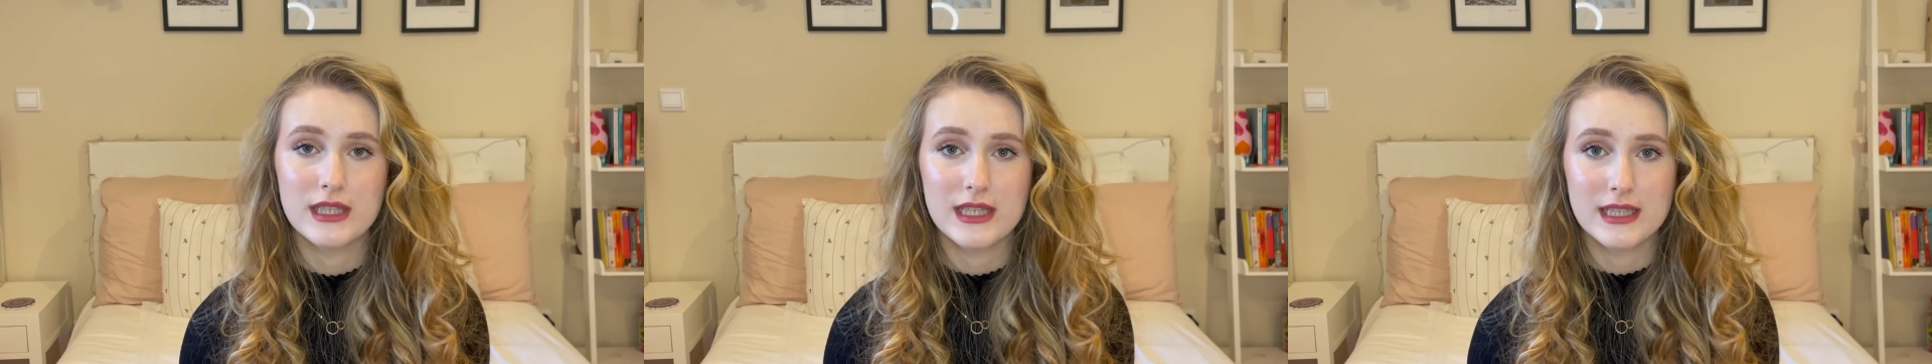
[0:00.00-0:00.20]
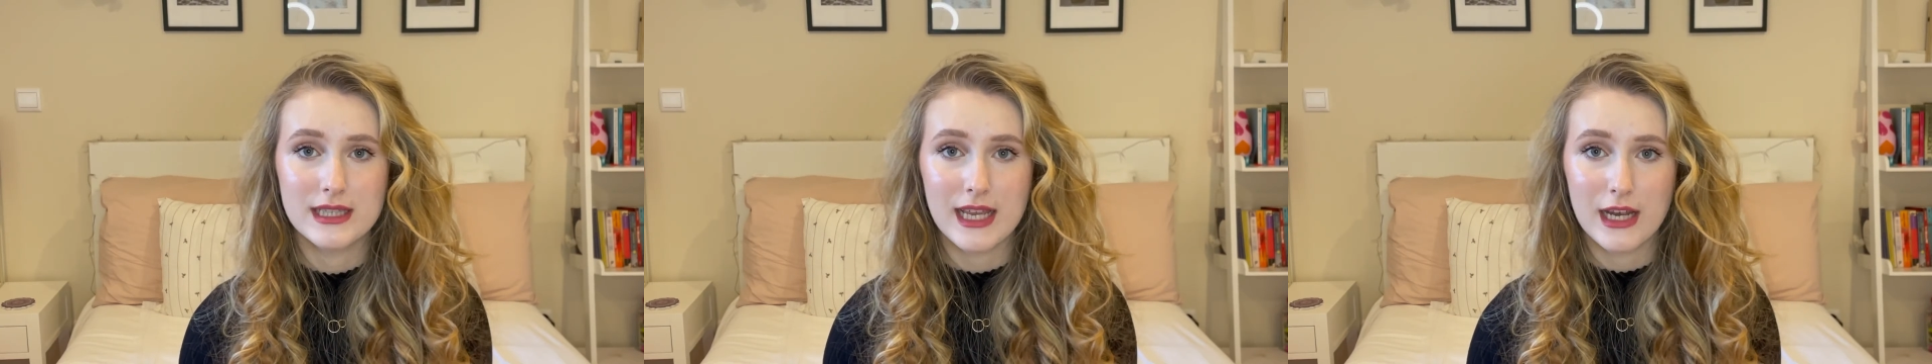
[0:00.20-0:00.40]
the
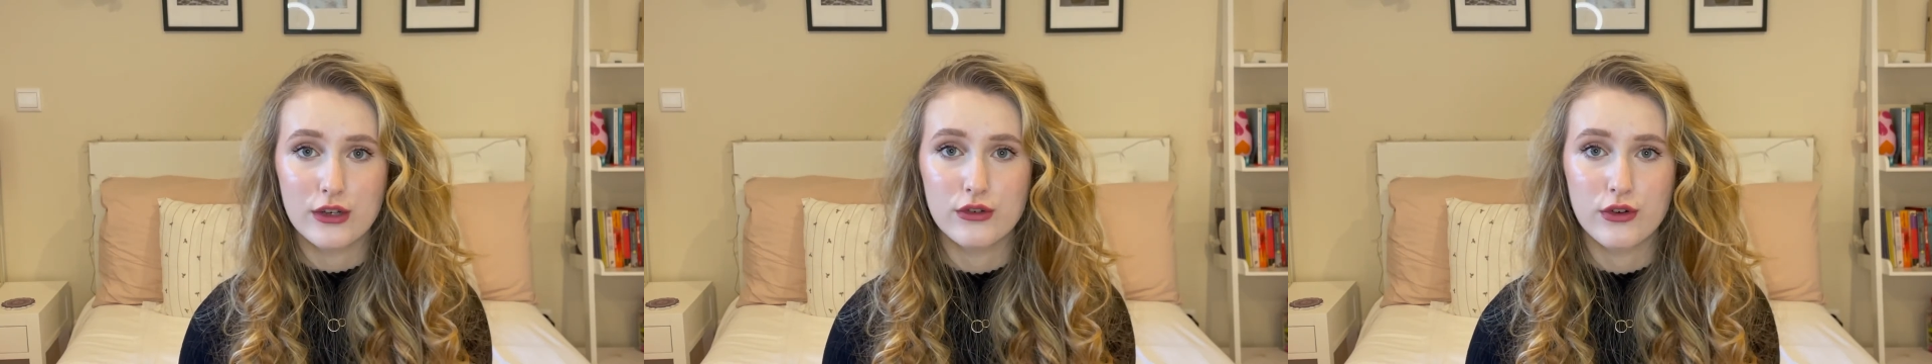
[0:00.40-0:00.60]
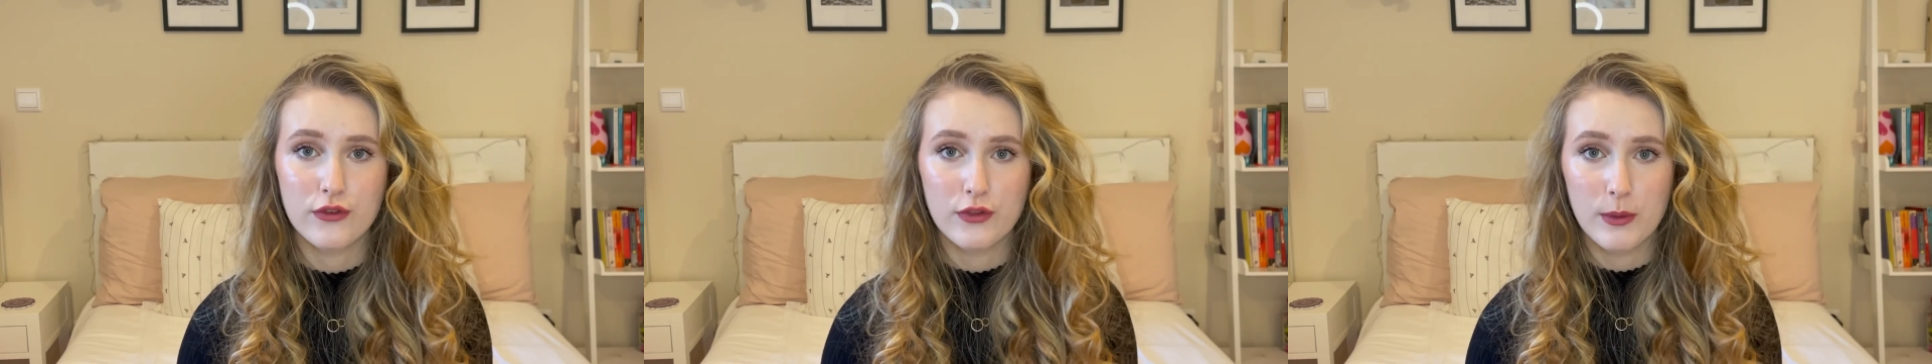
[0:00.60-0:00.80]

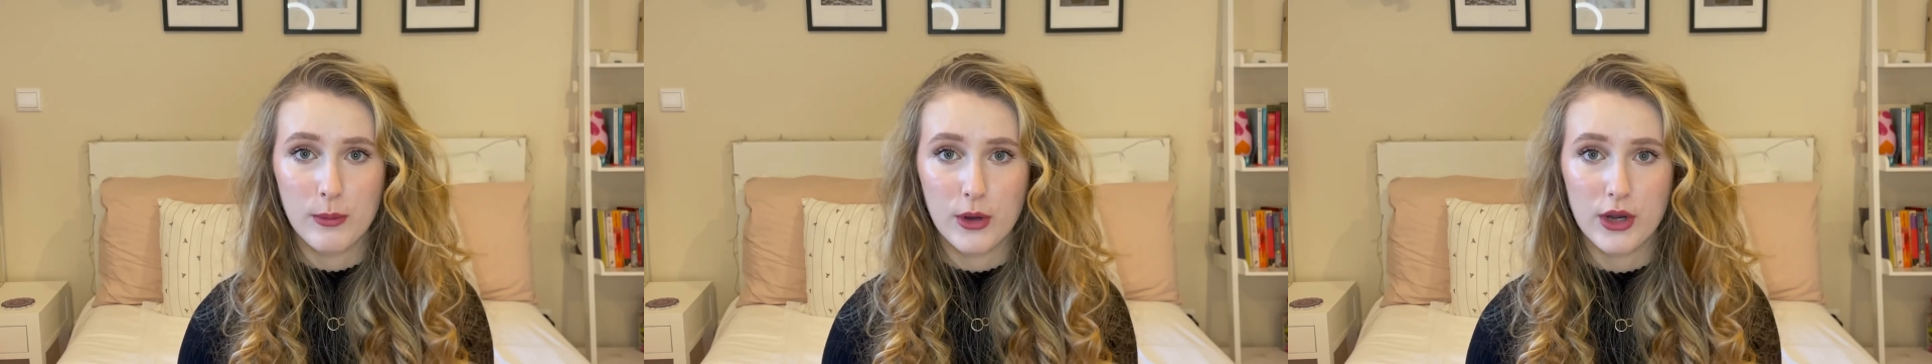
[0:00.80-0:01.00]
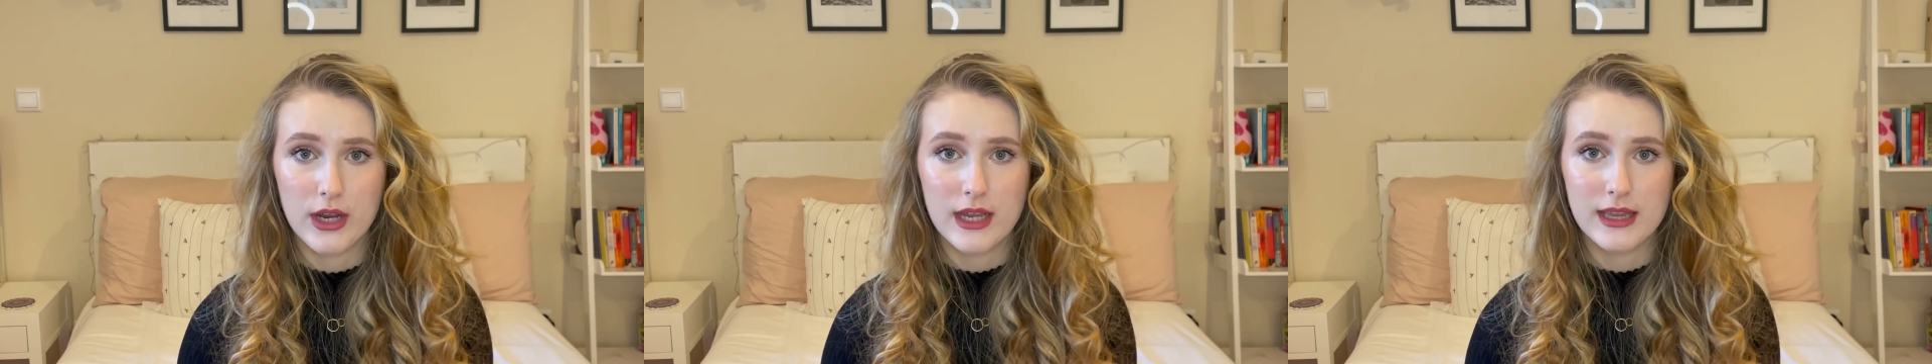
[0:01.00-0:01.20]
center of the
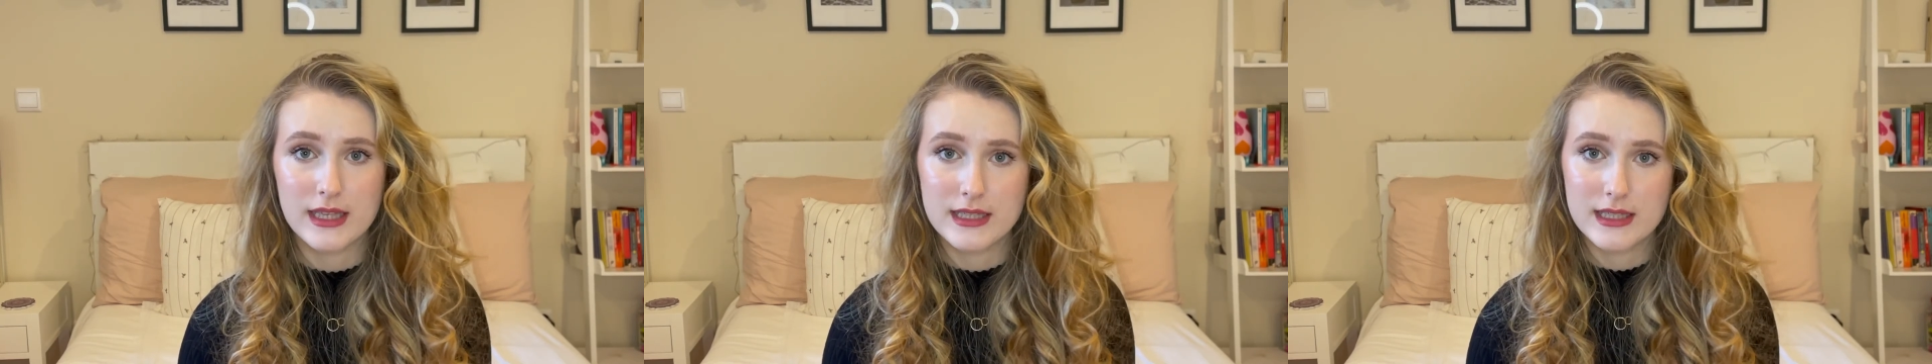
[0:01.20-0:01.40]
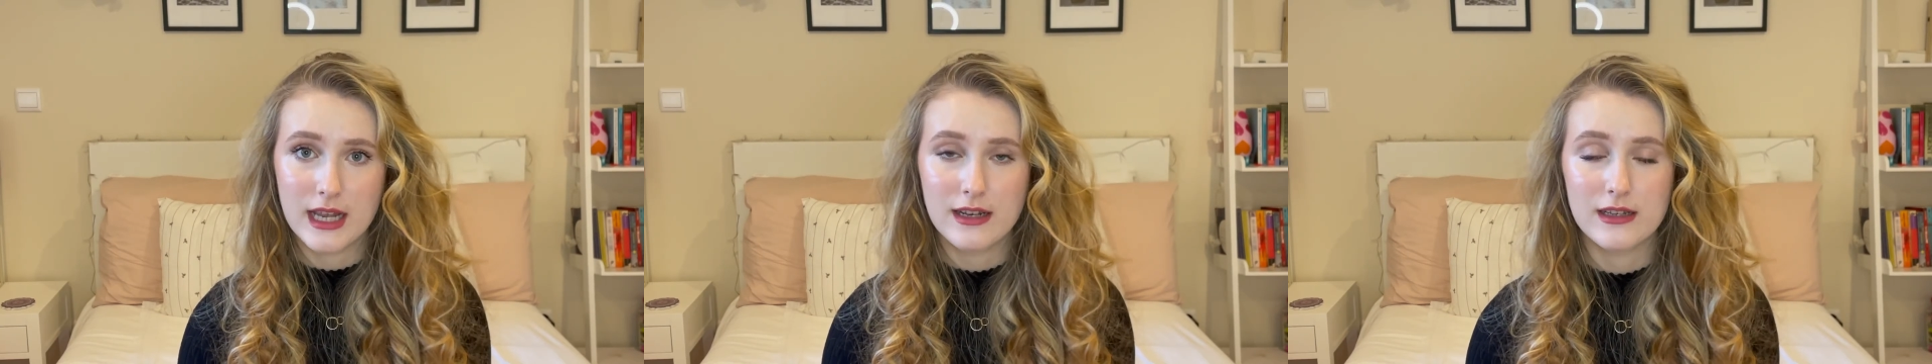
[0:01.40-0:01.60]
body and the
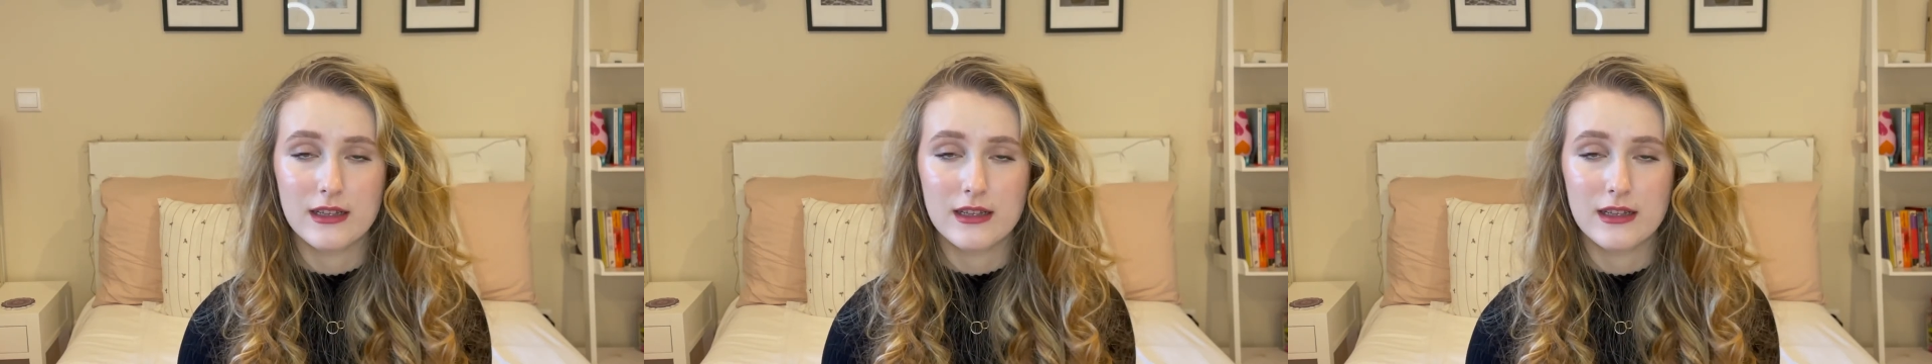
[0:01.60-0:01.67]
center